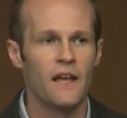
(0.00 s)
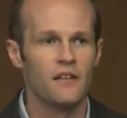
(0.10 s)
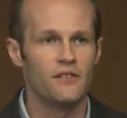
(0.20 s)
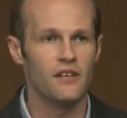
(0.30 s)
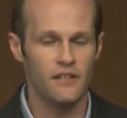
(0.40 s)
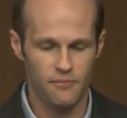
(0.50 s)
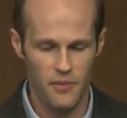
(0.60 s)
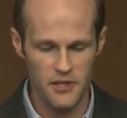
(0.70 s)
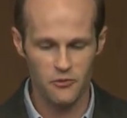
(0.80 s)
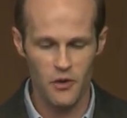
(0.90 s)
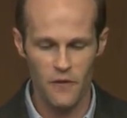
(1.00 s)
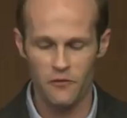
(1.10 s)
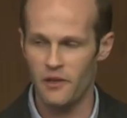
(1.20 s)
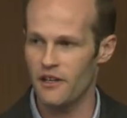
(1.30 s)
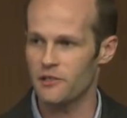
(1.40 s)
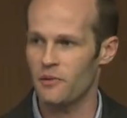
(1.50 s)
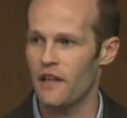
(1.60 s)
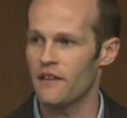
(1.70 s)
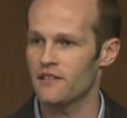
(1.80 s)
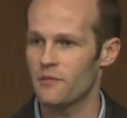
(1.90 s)
the best way for me to
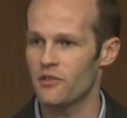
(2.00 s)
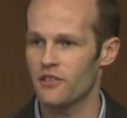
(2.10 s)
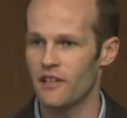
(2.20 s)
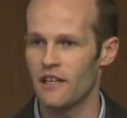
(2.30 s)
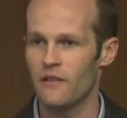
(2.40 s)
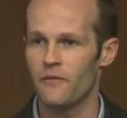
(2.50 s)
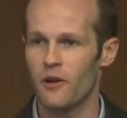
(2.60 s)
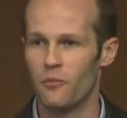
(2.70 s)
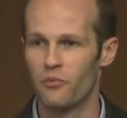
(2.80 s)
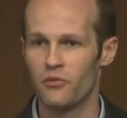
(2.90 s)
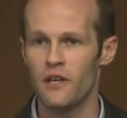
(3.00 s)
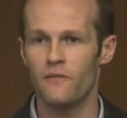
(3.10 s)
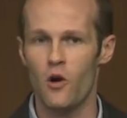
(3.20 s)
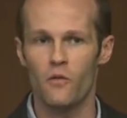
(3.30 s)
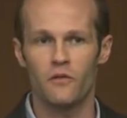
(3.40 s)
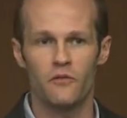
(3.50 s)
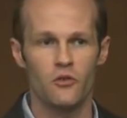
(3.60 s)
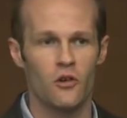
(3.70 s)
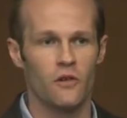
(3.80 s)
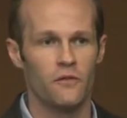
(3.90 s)
explain this, I'm just going to give a brief
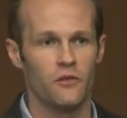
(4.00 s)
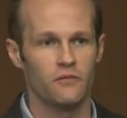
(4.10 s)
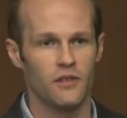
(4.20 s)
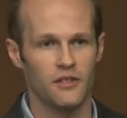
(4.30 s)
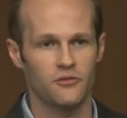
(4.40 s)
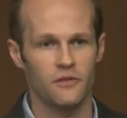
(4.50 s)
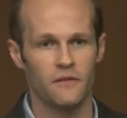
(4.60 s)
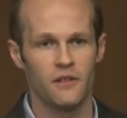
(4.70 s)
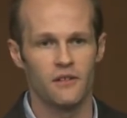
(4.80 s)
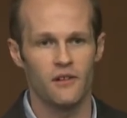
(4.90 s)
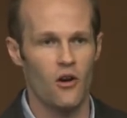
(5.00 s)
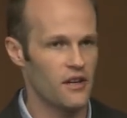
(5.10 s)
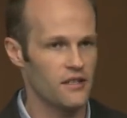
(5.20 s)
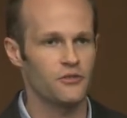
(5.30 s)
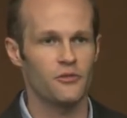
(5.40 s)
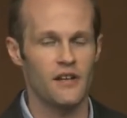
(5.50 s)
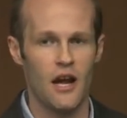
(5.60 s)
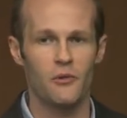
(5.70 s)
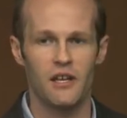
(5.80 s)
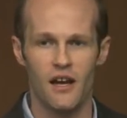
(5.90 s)
overview of like sort of our history and
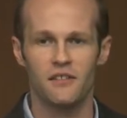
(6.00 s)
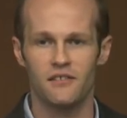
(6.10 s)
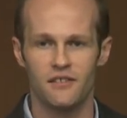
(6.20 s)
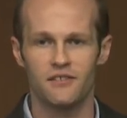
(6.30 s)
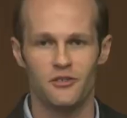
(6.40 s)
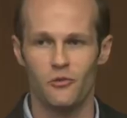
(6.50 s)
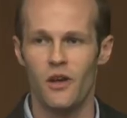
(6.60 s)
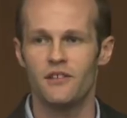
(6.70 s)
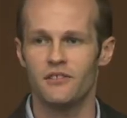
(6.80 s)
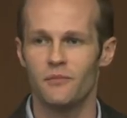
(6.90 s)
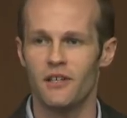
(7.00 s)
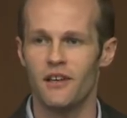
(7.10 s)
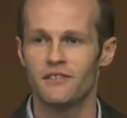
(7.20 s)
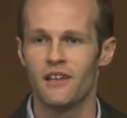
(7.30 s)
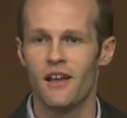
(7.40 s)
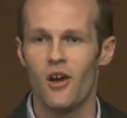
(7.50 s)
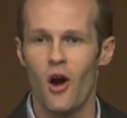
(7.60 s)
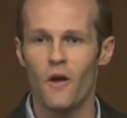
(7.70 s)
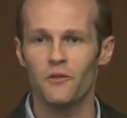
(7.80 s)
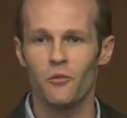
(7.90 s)
how we got to this situation because
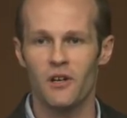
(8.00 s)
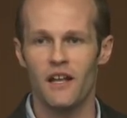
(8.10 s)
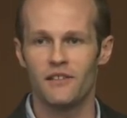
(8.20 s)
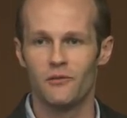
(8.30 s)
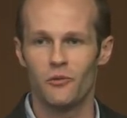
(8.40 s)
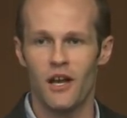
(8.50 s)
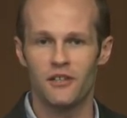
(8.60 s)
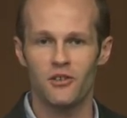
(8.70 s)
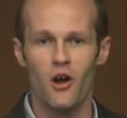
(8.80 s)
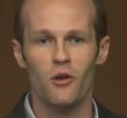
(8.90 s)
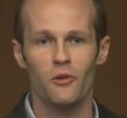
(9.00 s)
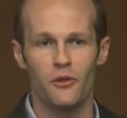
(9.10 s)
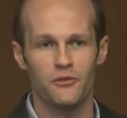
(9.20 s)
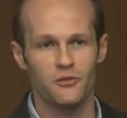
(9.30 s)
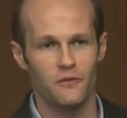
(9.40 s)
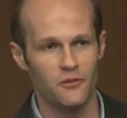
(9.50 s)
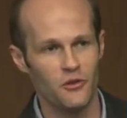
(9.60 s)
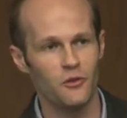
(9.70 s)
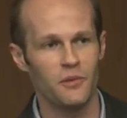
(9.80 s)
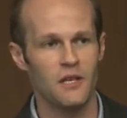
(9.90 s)
often when I when I talk with sort of
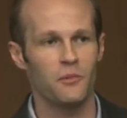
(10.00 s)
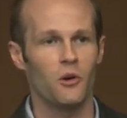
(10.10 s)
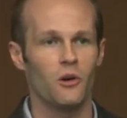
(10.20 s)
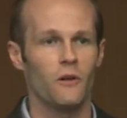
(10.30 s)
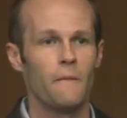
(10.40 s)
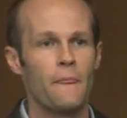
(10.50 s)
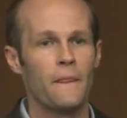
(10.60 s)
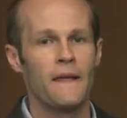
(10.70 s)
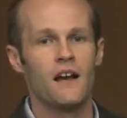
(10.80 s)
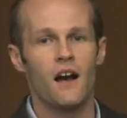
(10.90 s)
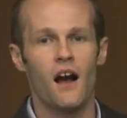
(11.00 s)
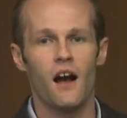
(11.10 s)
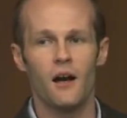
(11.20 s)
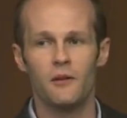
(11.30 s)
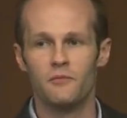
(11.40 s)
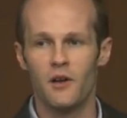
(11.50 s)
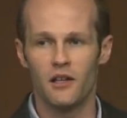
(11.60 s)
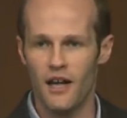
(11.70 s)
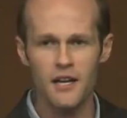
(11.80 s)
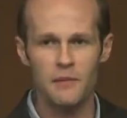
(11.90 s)
new people uh, a
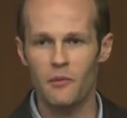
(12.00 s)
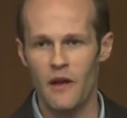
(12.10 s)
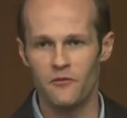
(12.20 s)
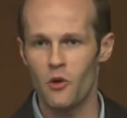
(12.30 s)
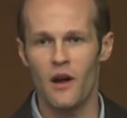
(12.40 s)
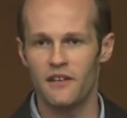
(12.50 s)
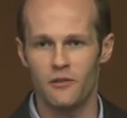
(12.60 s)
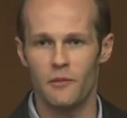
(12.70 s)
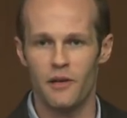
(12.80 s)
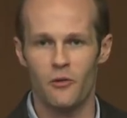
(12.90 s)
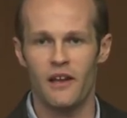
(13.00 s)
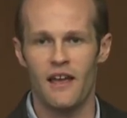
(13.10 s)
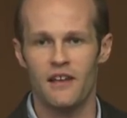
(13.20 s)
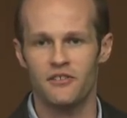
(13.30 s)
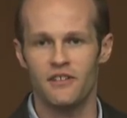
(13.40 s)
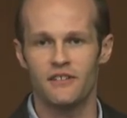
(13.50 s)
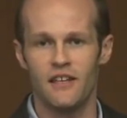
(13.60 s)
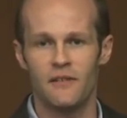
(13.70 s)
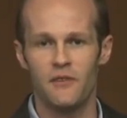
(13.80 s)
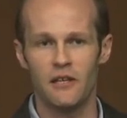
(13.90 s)
lot of people have no idea what Bitcoin Cash is,
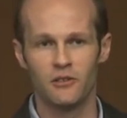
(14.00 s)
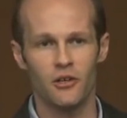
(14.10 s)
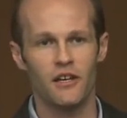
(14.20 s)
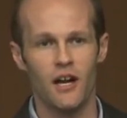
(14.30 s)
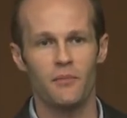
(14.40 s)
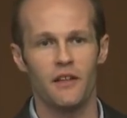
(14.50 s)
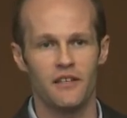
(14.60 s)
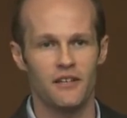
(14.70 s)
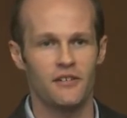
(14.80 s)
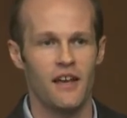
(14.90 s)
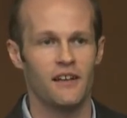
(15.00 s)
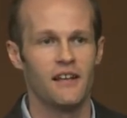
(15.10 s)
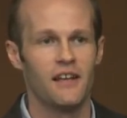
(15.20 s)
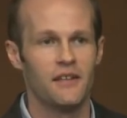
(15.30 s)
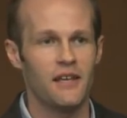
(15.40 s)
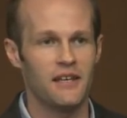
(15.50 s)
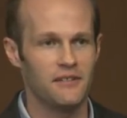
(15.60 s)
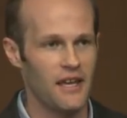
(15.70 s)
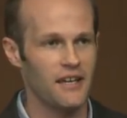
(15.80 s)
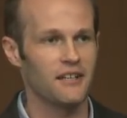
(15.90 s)
and if they look it up on the internet, they,
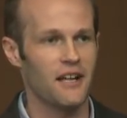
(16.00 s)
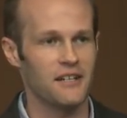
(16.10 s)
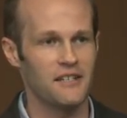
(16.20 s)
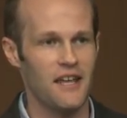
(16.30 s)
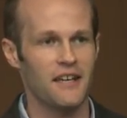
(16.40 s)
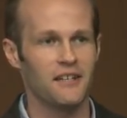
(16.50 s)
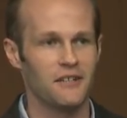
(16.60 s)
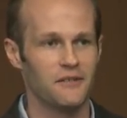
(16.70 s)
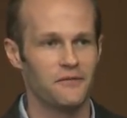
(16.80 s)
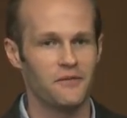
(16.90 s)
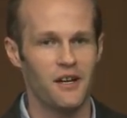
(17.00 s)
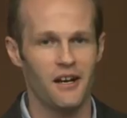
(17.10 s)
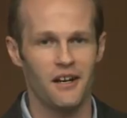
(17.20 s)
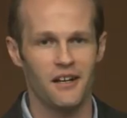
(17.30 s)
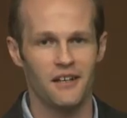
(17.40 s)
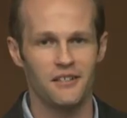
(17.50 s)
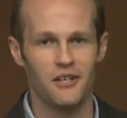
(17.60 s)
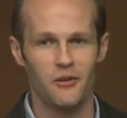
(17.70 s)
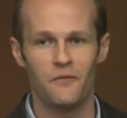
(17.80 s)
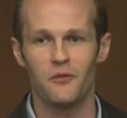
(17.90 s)
they get a lot of negative uh, you
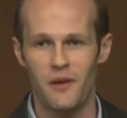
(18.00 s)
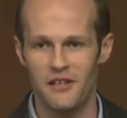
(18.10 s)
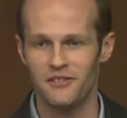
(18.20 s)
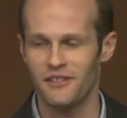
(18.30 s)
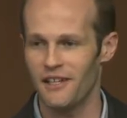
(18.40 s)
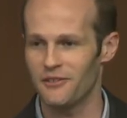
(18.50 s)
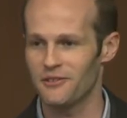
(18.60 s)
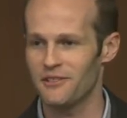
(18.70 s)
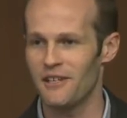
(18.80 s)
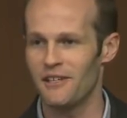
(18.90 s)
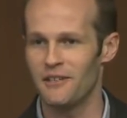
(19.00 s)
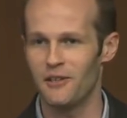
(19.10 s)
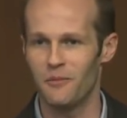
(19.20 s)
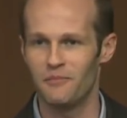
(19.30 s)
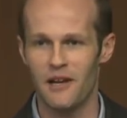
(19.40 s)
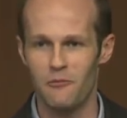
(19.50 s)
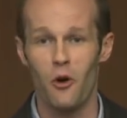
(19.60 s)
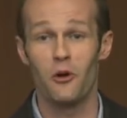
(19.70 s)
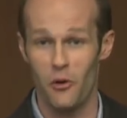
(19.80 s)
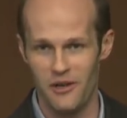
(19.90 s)
know, information. Like they'll see, you know, I
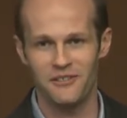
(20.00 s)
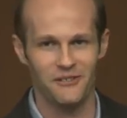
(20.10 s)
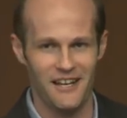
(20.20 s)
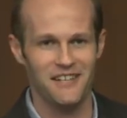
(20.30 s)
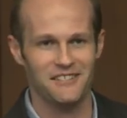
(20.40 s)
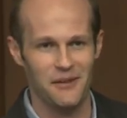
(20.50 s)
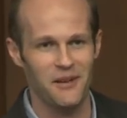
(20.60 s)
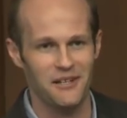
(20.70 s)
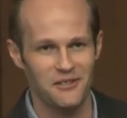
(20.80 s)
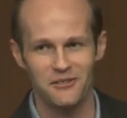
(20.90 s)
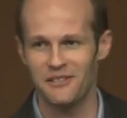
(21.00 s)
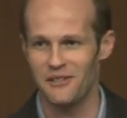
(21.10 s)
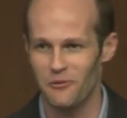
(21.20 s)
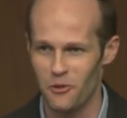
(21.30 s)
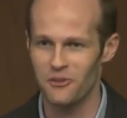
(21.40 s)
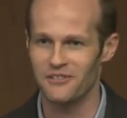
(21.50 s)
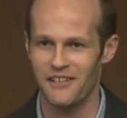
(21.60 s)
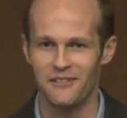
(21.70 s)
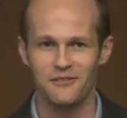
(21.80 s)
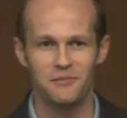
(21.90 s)
won't go into it actually, I'm not gonna use any of the words they
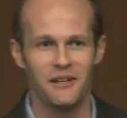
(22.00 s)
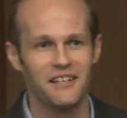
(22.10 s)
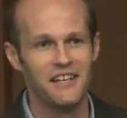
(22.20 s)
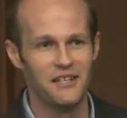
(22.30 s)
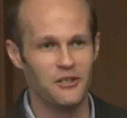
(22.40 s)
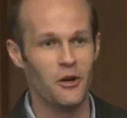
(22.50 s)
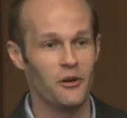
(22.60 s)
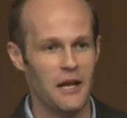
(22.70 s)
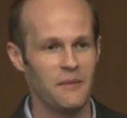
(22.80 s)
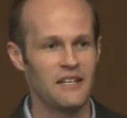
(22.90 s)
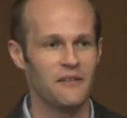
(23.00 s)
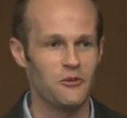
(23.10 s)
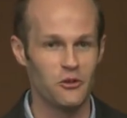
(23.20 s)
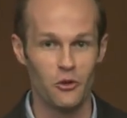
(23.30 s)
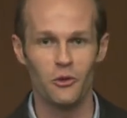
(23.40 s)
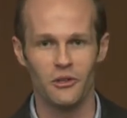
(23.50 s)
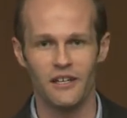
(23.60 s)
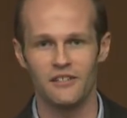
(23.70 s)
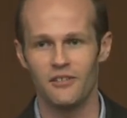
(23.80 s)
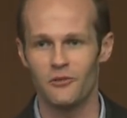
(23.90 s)
use, but you know what I mean if you Google
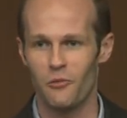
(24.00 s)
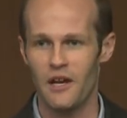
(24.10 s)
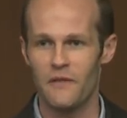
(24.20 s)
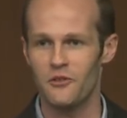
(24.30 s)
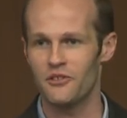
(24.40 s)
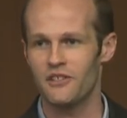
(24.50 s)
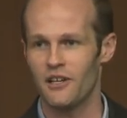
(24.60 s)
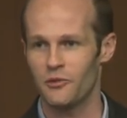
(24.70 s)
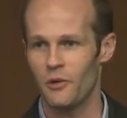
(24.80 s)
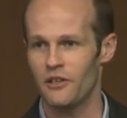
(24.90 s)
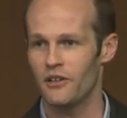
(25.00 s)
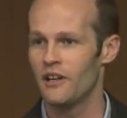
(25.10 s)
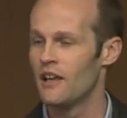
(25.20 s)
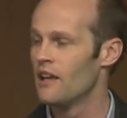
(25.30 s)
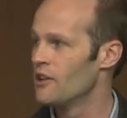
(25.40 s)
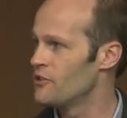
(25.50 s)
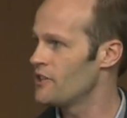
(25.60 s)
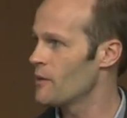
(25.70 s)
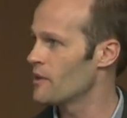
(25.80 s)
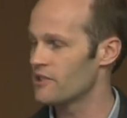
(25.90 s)
it, you, whatever, you see it on Twitter, you
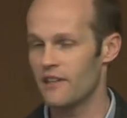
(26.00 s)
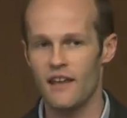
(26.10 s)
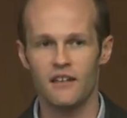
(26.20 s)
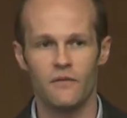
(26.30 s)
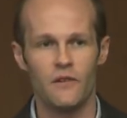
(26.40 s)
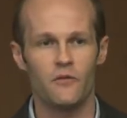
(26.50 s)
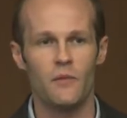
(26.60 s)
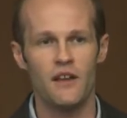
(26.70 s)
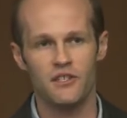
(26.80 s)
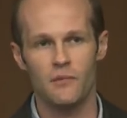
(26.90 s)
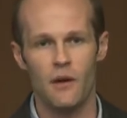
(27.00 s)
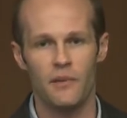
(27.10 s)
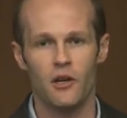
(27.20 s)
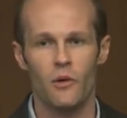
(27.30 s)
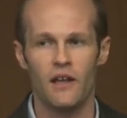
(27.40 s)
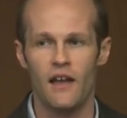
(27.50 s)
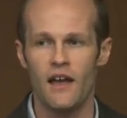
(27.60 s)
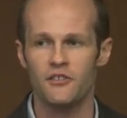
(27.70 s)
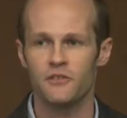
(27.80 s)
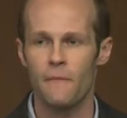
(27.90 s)
see a bunch of negative information about Bitcoin
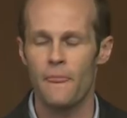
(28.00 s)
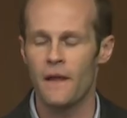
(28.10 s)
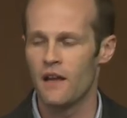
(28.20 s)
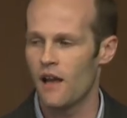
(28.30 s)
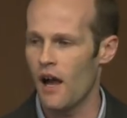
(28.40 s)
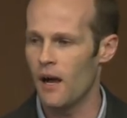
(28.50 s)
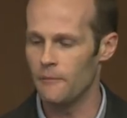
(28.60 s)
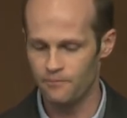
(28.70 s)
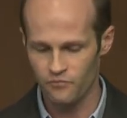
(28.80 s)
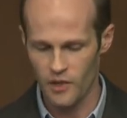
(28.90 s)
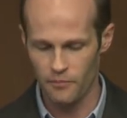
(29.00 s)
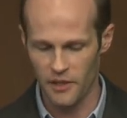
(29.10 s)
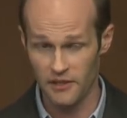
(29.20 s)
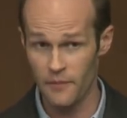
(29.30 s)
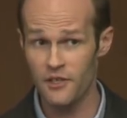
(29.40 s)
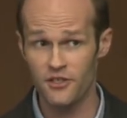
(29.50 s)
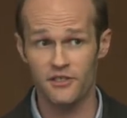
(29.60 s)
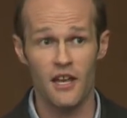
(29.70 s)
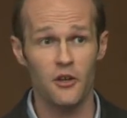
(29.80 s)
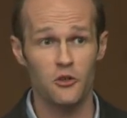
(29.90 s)
Cash. Um, but let me
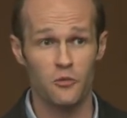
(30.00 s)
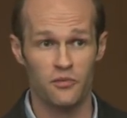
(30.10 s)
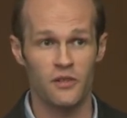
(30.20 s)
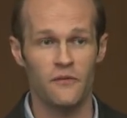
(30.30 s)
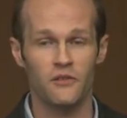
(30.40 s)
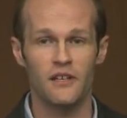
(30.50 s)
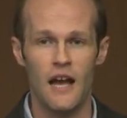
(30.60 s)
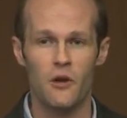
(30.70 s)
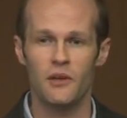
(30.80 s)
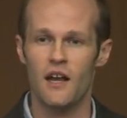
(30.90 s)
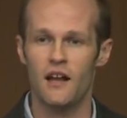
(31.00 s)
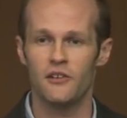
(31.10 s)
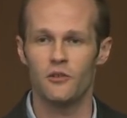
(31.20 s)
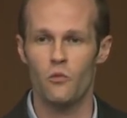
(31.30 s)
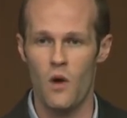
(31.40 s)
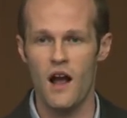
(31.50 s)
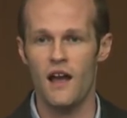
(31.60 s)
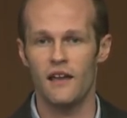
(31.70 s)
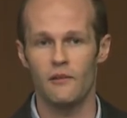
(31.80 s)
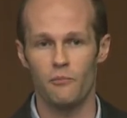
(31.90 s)
just tell you briefly how we got here and
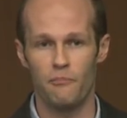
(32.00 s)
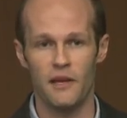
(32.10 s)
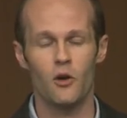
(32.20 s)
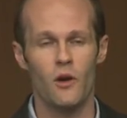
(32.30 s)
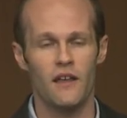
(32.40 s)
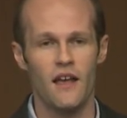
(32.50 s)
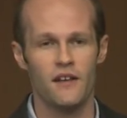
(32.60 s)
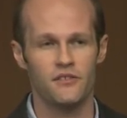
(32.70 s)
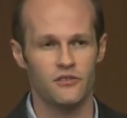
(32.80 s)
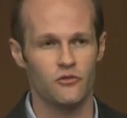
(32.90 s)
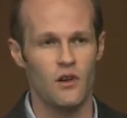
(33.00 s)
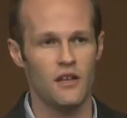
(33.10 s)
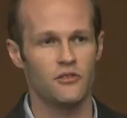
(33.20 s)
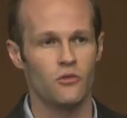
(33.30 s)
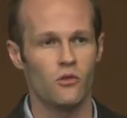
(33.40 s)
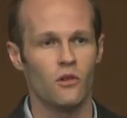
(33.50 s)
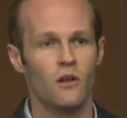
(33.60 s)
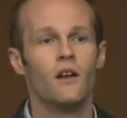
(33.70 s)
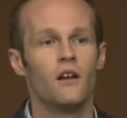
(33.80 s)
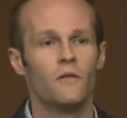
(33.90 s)
why Bitcoin Cash is the right
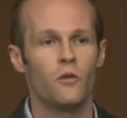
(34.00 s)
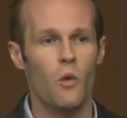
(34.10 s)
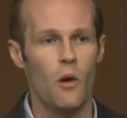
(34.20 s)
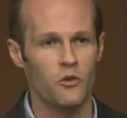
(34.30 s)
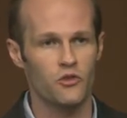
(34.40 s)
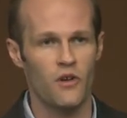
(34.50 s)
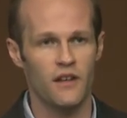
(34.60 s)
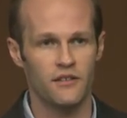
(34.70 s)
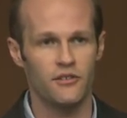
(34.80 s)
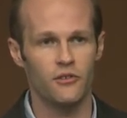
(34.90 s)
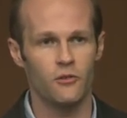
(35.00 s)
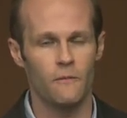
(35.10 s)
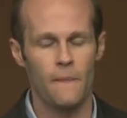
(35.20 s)
tool for what we're trying to do.